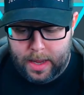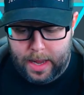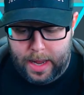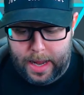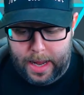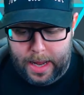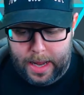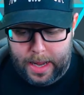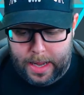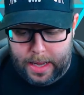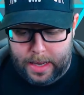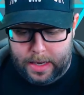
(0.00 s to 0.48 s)

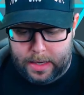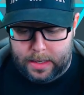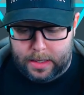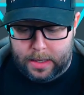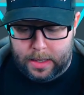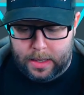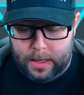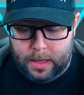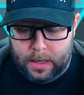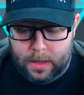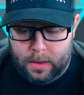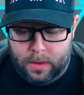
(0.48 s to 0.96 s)
And
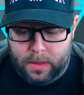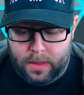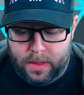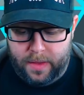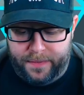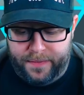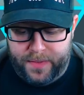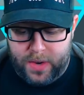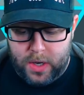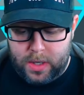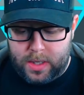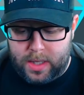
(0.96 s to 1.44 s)
the
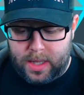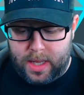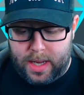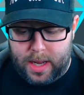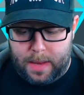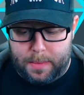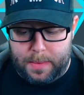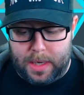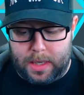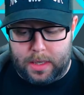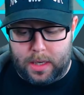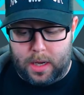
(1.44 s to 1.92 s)
first thing
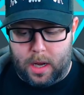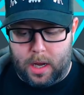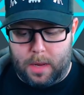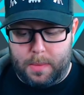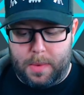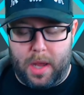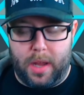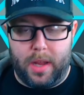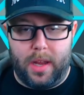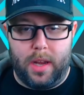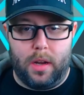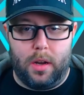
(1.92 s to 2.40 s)
I'm going to talk
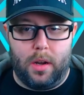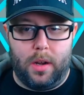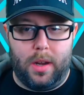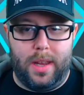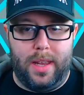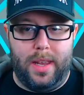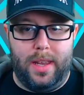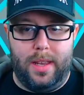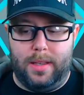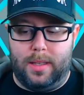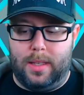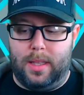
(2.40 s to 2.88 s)
about here
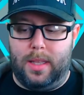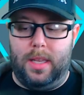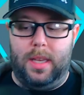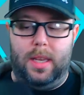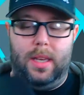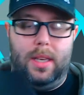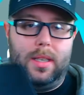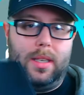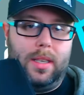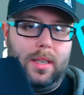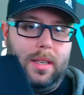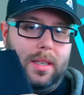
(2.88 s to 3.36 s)
is
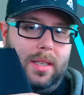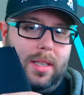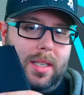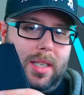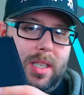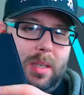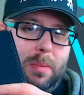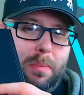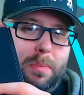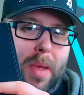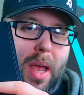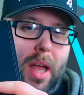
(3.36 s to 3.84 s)
these
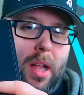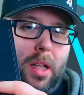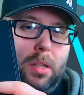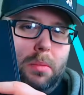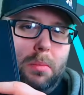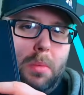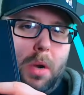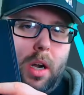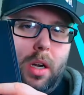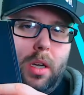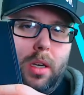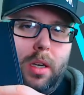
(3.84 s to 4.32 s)
spell
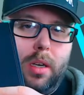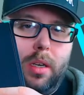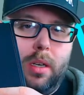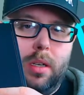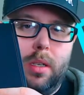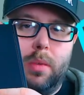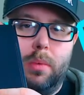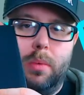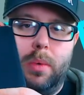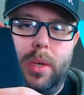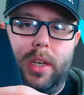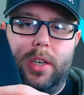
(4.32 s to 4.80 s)

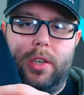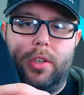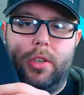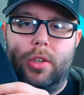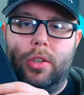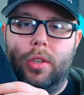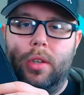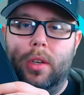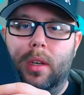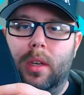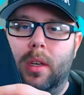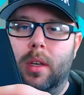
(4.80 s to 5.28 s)
markers,
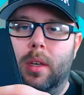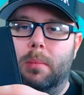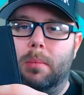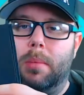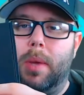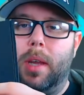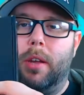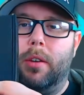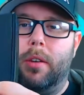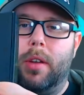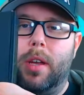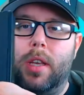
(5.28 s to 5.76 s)
which
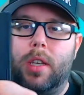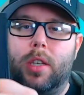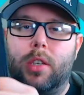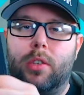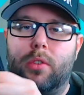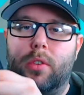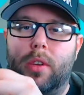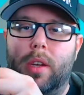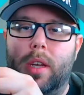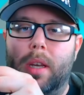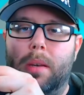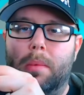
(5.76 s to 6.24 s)
my green
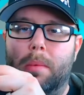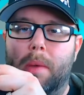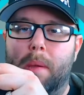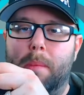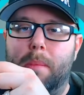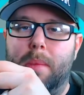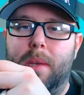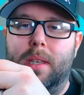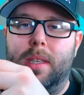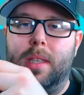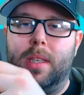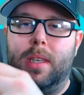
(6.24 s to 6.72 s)
screen might
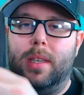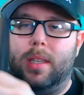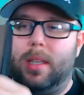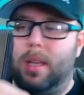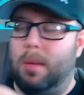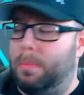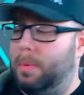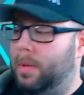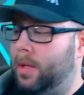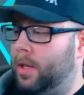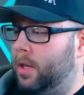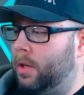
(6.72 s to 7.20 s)
mess these
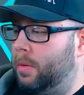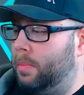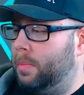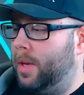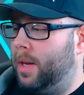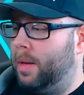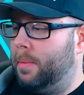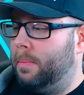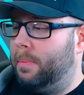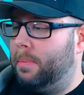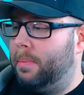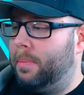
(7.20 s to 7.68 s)
up a little
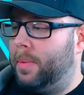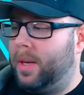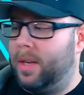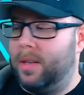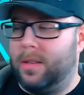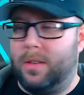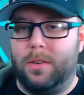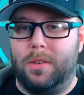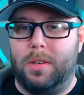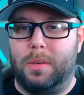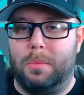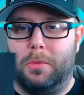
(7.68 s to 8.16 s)
bit
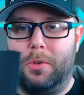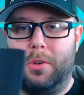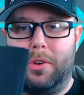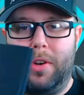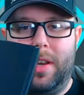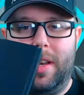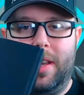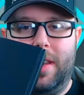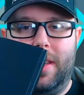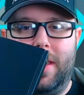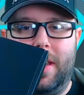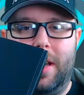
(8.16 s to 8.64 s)
because there's some
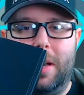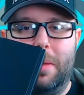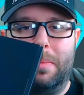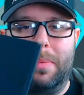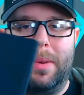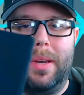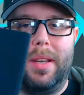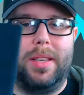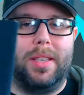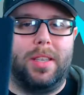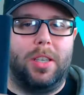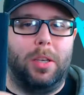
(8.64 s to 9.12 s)
green in there,
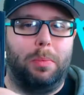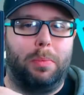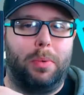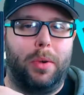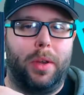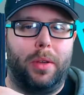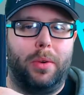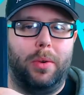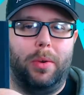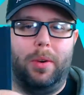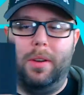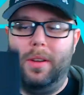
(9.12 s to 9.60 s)
but it's still
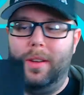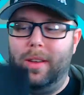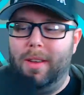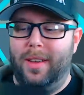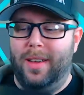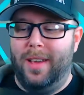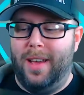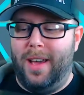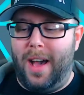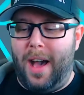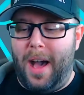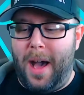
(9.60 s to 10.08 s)
pretty cool.
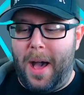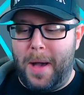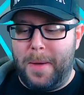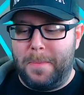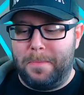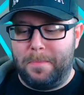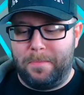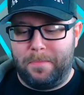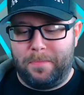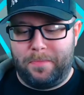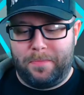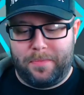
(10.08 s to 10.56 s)

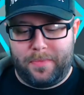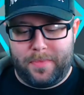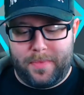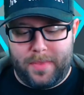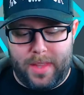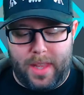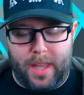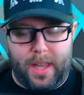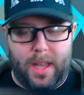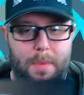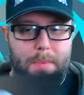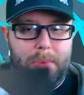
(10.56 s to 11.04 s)

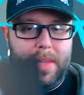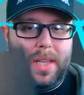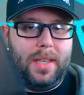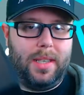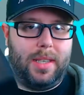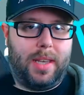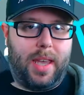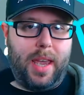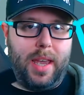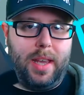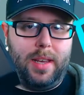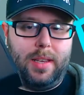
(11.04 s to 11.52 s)
They come in this
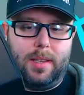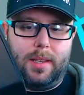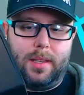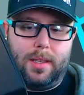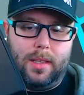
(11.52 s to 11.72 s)
case.